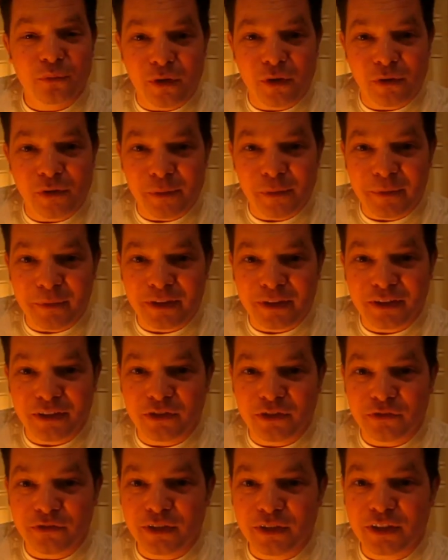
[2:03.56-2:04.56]
Why am I making
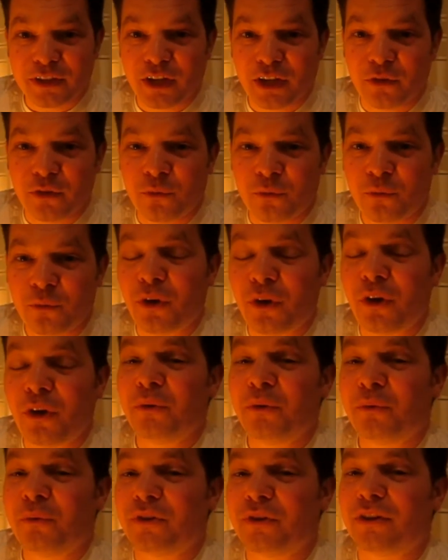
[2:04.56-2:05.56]
this video? What
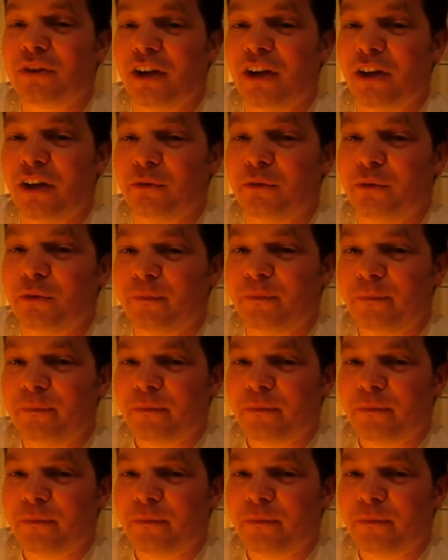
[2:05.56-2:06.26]
I want to know